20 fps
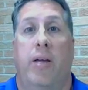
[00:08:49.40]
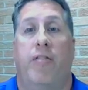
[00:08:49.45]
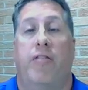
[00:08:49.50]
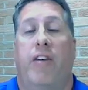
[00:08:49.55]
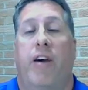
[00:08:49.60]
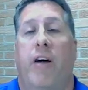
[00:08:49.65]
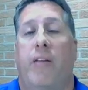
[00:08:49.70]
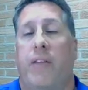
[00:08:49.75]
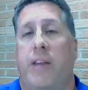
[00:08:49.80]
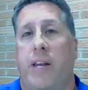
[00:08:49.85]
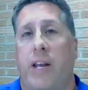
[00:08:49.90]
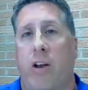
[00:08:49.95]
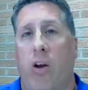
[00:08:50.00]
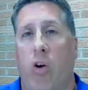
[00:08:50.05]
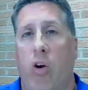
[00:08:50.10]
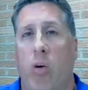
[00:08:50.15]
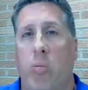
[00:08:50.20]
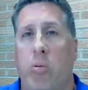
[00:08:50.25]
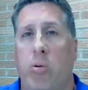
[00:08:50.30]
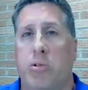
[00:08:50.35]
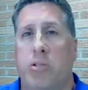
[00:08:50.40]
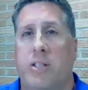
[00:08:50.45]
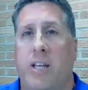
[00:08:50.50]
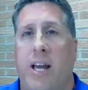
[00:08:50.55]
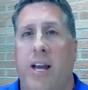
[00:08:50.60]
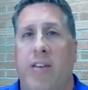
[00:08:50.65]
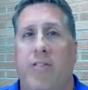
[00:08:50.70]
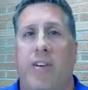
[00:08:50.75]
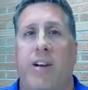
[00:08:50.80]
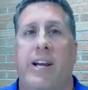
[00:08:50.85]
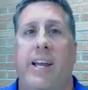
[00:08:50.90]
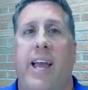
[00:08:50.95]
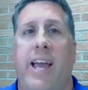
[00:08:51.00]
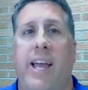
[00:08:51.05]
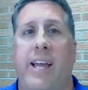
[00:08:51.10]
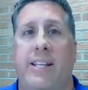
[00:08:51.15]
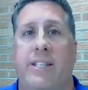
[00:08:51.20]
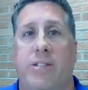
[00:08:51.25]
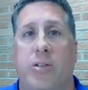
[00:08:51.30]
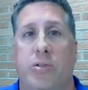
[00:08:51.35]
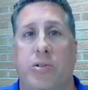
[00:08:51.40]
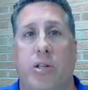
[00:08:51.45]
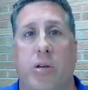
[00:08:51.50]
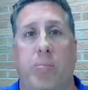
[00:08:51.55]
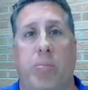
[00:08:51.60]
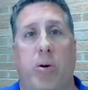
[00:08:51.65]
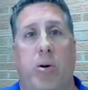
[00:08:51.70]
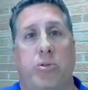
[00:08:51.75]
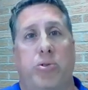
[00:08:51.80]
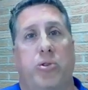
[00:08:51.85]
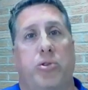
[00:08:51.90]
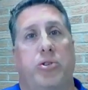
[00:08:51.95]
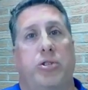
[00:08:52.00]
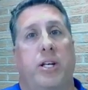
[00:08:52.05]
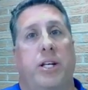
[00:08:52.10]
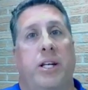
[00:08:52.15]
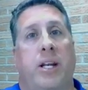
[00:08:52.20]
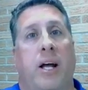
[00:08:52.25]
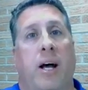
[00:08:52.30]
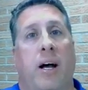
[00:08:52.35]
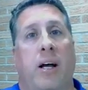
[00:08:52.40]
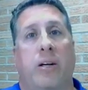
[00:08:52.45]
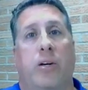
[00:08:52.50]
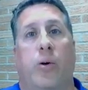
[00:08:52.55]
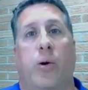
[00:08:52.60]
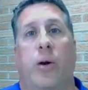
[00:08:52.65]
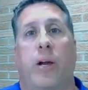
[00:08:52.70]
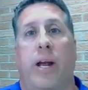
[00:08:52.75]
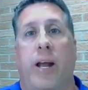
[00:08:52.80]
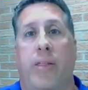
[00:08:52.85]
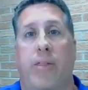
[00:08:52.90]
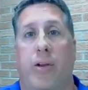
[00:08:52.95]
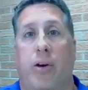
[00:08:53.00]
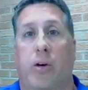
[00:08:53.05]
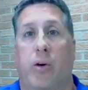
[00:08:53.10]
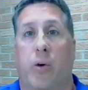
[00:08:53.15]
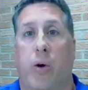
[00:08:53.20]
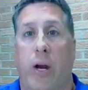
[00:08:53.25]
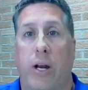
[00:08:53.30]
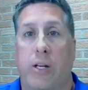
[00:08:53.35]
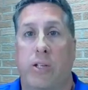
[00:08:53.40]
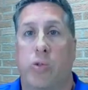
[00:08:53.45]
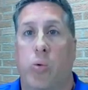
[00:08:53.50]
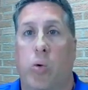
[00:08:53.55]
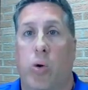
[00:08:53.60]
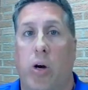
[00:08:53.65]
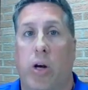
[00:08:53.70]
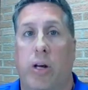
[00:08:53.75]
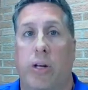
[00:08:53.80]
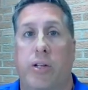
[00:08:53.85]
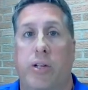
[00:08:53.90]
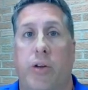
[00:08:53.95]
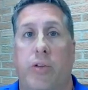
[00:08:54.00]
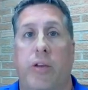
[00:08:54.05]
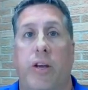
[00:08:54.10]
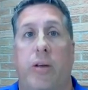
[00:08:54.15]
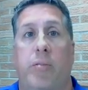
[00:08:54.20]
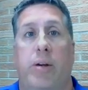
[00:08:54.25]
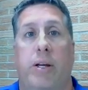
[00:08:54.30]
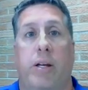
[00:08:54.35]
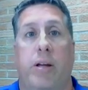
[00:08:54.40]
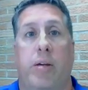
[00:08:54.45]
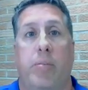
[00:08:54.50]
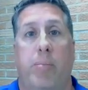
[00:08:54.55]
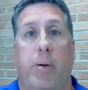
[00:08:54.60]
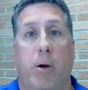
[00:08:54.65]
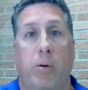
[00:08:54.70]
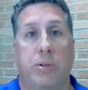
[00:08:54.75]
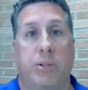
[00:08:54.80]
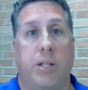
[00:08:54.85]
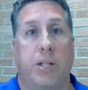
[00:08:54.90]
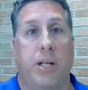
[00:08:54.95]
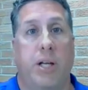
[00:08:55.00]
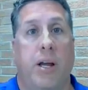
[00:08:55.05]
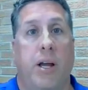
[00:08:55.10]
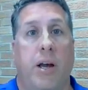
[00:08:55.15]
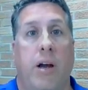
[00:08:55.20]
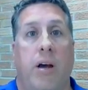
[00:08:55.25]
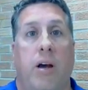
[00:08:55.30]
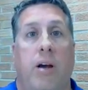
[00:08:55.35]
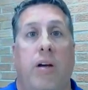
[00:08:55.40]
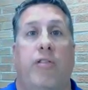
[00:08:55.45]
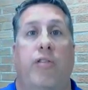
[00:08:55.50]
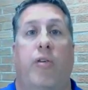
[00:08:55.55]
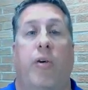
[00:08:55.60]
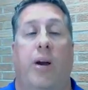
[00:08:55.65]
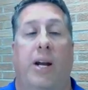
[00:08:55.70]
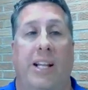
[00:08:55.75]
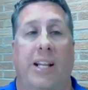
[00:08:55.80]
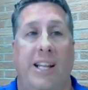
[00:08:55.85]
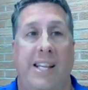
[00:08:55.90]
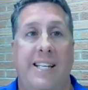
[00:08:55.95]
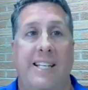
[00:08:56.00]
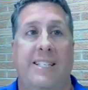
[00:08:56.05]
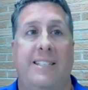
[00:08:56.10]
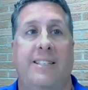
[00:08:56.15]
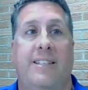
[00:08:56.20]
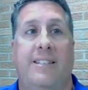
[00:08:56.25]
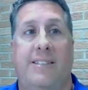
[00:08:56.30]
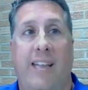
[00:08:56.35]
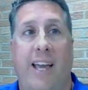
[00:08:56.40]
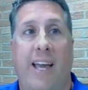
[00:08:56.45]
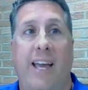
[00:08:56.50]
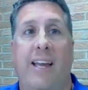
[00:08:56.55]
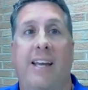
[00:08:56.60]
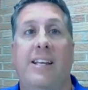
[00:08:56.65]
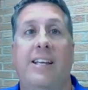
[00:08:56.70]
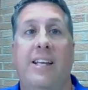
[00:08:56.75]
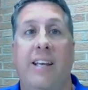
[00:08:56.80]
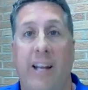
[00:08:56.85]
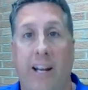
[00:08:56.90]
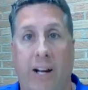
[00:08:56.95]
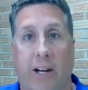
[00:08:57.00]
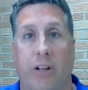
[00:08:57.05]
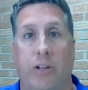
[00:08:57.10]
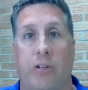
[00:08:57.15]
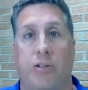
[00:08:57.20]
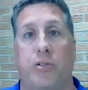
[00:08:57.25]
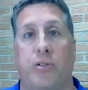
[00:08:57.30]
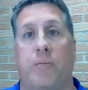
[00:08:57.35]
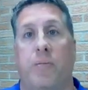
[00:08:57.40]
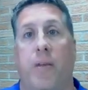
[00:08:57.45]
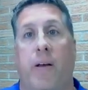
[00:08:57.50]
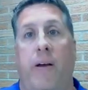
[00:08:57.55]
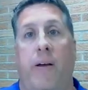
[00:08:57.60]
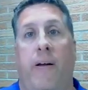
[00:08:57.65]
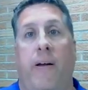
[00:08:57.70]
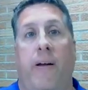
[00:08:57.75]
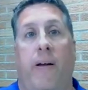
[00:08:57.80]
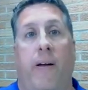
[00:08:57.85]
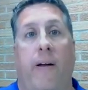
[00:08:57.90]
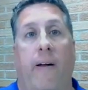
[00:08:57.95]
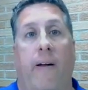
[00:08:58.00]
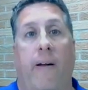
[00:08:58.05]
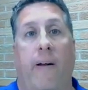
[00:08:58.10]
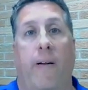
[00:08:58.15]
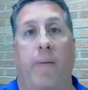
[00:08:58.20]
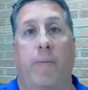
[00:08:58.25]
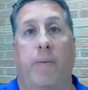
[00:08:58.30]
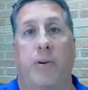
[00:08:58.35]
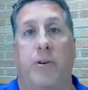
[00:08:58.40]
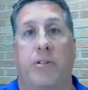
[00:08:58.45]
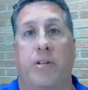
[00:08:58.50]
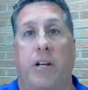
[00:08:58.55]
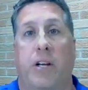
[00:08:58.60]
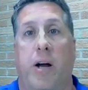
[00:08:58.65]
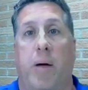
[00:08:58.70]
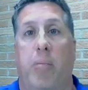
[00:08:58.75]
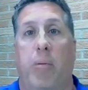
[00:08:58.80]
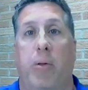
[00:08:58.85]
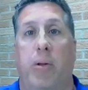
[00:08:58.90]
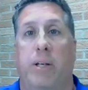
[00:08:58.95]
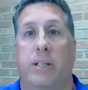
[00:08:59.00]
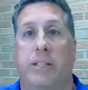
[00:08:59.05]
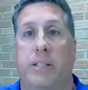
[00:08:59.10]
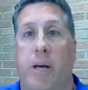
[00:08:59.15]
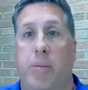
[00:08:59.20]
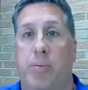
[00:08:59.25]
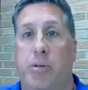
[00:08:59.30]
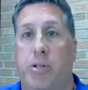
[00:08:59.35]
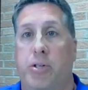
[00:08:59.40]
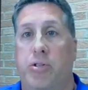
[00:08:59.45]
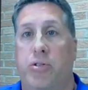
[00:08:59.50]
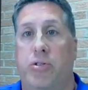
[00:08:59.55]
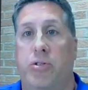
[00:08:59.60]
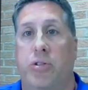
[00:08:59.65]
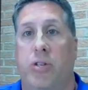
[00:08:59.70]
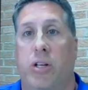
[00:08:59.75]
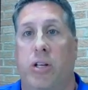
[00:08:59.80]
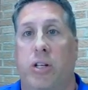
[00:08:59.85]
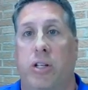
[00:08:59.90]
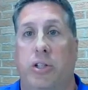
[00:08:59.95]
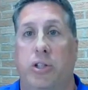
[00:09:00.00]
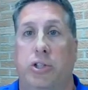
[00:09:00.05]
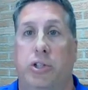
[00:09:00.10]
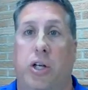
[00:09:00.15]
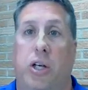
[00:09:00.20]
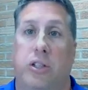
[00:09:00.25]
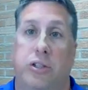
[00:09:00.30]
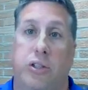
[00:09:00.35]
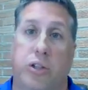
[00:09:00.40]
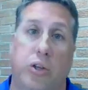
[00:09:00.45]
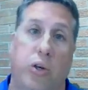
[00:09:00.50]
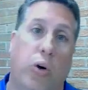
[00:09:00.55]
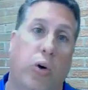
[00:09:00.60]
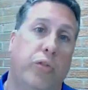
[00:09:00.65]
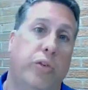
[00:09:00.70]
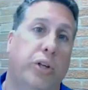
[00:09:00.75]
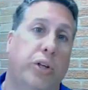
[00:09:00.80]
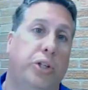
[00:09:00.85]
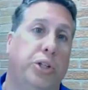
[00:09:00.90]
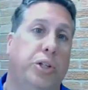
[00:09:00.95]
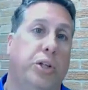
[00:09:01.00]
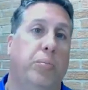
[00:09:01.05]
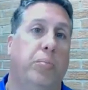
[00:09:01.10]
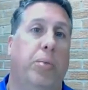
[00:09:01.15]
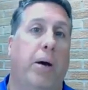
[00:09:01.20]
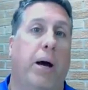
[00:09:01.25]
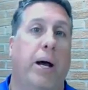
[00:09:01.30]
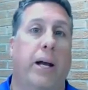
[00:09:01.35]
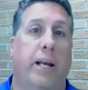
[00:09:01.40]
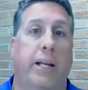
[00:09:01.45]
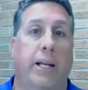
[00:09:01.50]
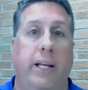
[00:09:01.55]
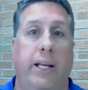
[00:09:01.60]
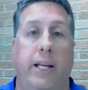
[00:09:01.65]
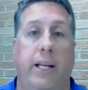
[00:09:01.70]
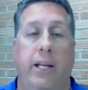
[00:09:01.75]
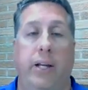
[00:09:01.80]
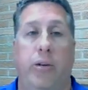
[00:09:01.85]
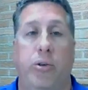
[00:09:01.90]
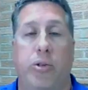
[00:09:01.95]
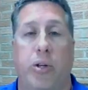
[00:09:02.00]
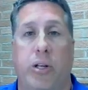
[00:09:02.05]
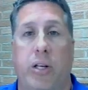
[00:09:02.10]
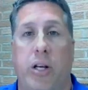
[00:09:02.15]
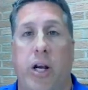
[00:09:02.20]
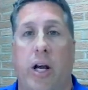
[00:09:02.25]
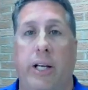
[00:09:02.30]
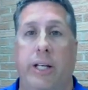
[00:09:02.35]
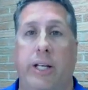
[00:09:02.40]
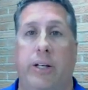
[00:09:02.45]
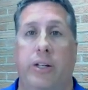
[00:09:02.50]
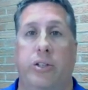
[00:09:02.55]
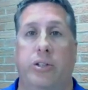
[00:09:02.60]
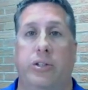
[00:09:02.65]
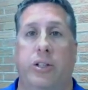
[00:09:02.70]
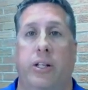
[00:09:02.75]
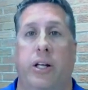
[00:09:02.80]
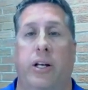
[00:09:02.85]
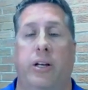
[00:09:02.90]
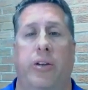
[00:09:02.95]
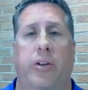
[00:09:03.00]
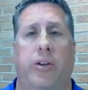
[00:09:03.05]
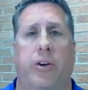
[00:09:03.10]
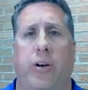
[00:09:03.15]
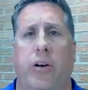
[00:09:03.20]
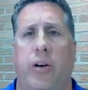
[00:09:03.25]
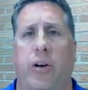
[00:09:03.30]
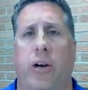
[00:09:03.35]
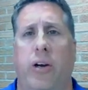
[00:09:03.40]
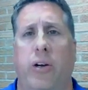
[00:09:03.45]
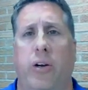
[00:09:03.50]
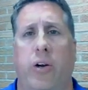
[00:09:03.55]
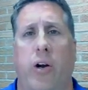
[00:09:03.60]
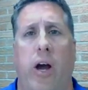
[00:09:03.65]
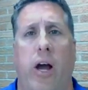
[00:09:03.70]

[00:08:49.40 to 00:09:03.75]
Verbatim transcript: and found that in almost every case, those composers did not create their greatest work until they had been composing for at least 10 years. Um, there's a couple exceptions Shostakovich and Paganini, who took nine years, and another